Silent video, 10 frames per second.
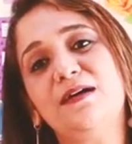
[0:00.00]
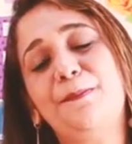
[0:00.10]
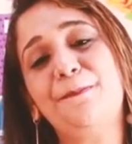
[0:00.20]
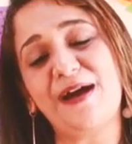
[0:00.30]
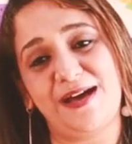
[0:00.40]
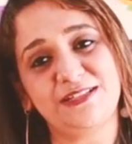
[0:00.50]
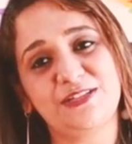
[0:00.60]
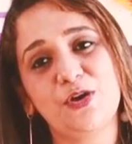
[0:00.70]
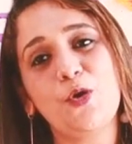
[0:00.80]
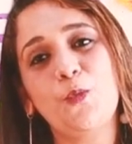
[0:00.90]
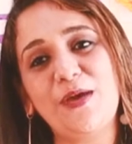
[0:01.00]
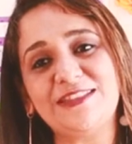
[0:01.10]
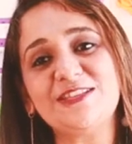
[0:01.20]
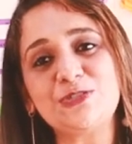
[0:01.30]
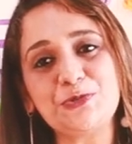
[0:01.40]
a part
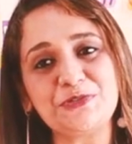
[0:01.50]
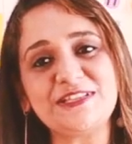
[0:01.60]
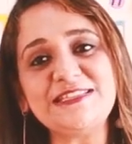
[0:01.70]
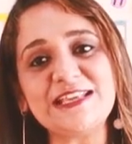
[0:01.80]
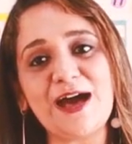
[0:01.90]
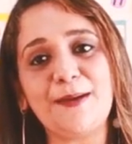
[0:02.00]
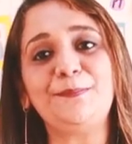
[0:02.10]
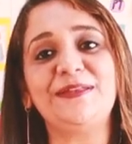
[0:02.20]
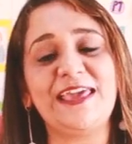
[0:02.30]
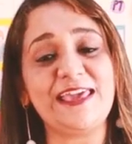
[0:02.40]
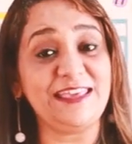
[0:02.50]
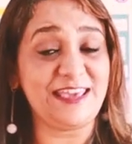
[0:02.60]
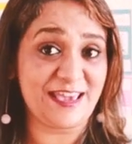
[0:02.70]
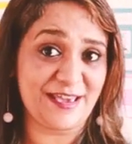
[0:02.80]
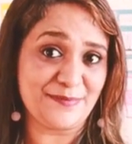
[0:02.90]
where the students are playing
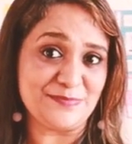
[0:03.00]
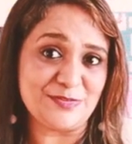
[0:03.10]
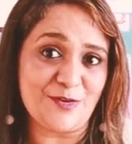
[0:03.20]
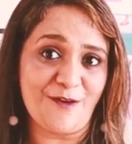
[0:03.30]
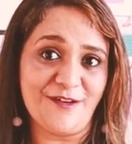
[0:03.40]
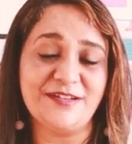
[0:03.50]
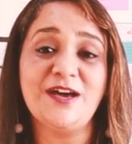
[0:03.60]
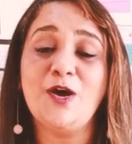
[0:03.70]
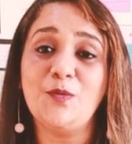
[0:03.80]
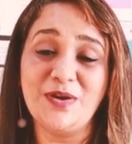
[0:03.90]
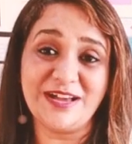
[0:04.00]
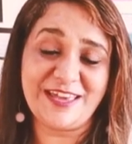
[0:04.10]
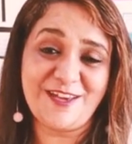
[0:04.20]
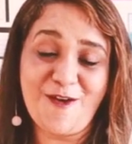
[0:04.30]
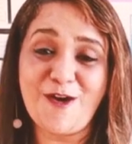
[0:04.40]
games or
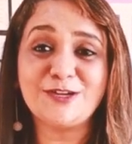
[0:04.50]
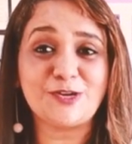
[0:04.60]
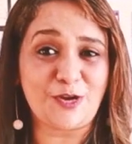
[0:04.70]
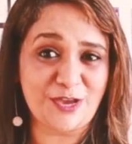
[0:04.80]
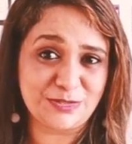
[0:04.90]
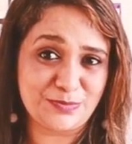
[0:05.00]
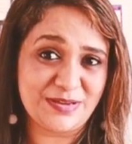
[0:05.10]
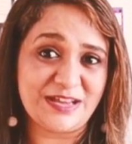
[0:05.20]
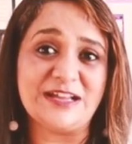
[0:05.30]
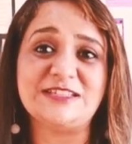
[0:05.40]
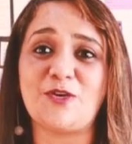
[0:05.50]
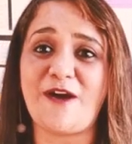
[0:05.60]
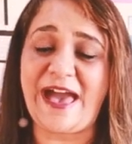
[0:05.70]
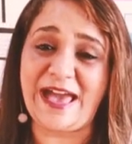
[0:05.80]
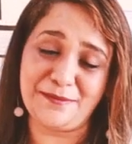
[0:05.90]
working on crosswords or
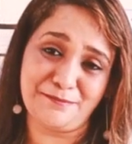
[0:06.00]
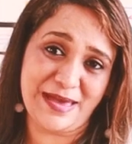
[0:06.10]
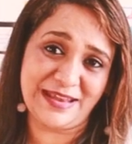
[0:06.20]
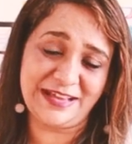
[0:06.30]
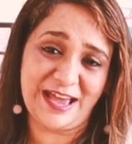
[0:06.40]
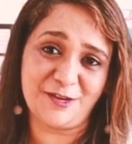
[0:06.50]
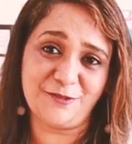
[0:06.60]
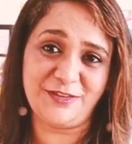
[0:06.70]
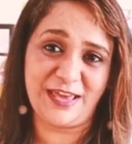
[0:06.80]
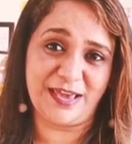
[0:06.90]
hangman kind of